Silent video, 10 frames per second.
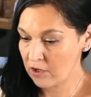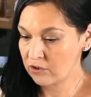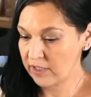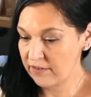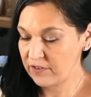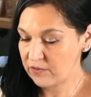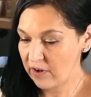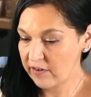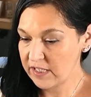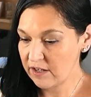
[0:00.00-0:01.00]
Your life is
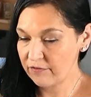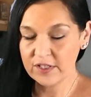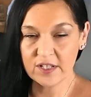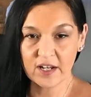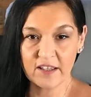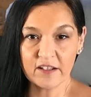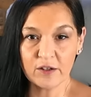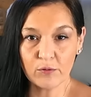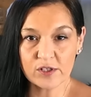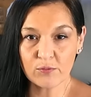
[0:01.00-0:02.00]
very different today than
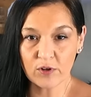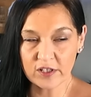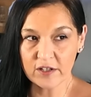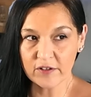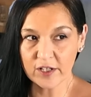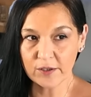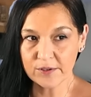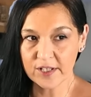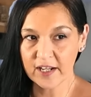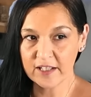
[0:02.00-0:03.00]
it was 1 year ago
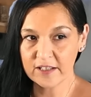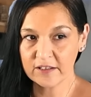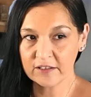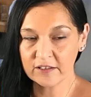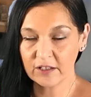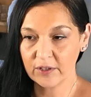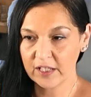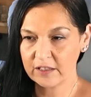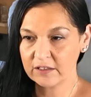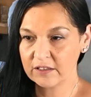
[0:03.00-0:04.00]
today. Okay.